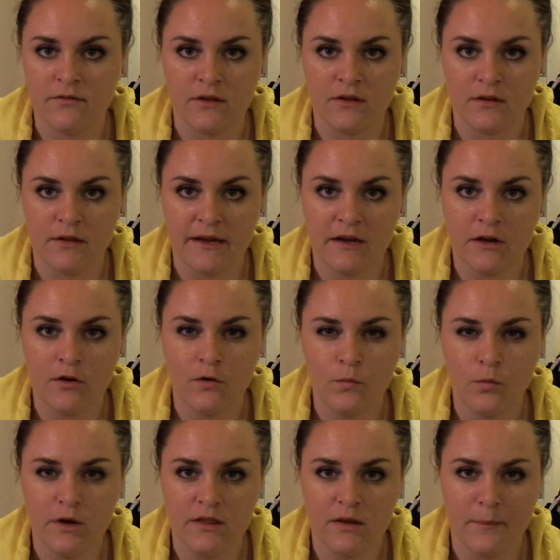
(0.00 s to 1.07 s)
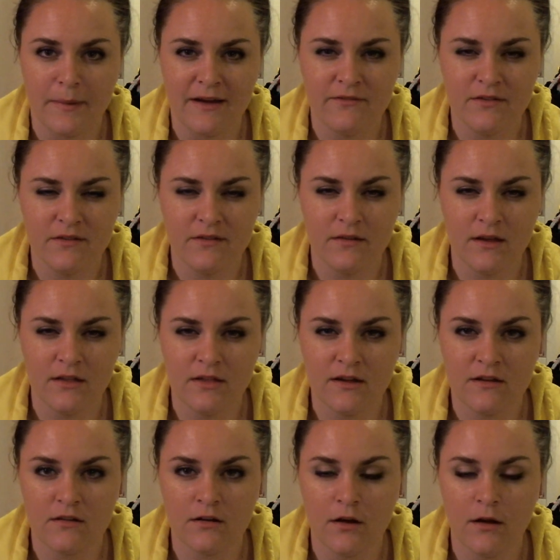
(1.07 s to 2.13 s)
the Lancome one, the Bifacil I think
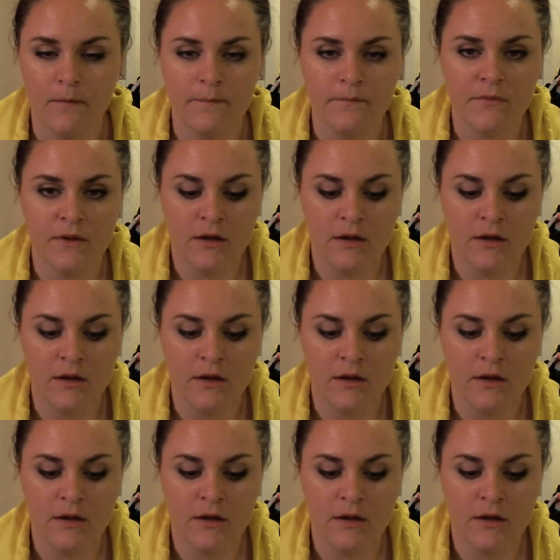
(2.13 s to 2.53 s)
it's called.